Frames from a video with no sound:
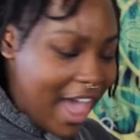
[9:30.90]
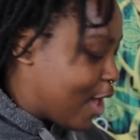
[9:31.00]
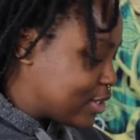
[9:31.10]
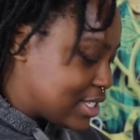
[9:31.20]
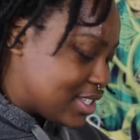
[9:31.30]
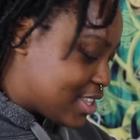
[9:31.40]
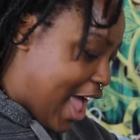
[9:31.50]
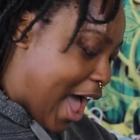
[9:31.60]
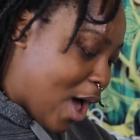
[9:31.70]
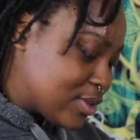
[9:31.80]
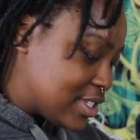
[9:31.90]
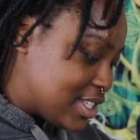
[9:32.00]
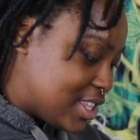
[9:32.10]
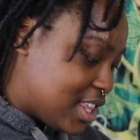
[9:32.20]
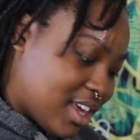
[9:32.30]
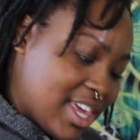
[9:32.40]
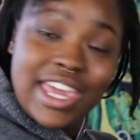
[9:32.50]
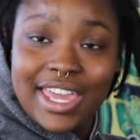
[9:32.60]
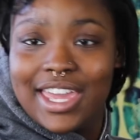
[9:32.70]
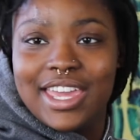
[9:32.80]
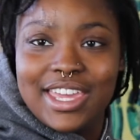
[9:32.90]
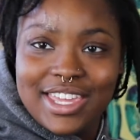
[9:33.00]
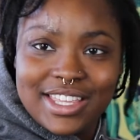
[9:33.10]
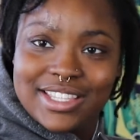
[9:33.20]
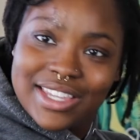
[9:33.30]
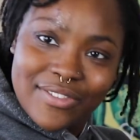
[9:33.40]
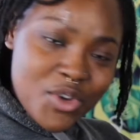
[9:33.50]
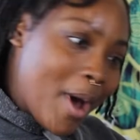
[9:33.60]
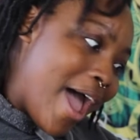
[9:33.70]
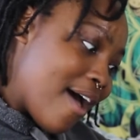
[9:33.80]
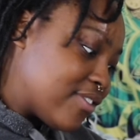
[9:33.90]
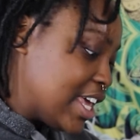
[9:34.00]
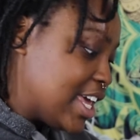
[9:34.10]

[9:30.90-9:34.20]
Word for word: How's how's the kids, if you have